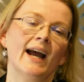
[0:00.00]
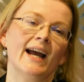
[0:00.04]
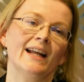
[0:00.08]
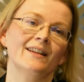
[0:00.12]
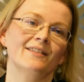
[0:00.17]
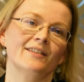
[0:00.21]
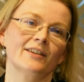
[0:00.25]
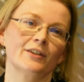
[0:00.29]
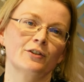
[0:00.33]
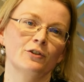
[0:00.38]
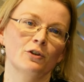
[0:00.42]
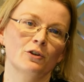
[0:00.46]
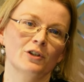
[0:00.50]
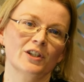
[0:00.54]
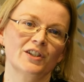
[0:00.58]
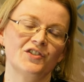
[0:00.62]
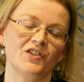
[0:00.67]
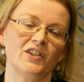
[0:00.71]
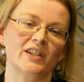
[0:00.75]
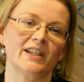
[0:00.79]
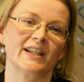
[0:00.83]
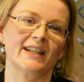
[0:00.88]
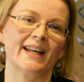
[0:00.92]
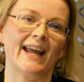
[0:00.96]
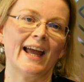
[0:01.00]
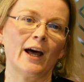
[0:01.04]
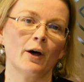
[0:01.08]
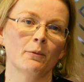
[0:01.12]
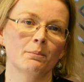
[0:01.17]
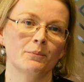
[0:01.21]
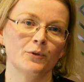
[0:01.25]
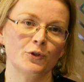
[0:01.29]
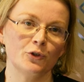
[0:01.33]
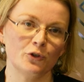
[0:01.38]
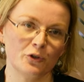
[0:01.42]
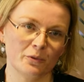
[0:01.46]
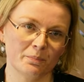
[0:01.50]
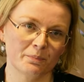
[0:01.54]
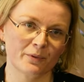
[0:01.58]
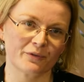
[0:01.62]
And technology can help new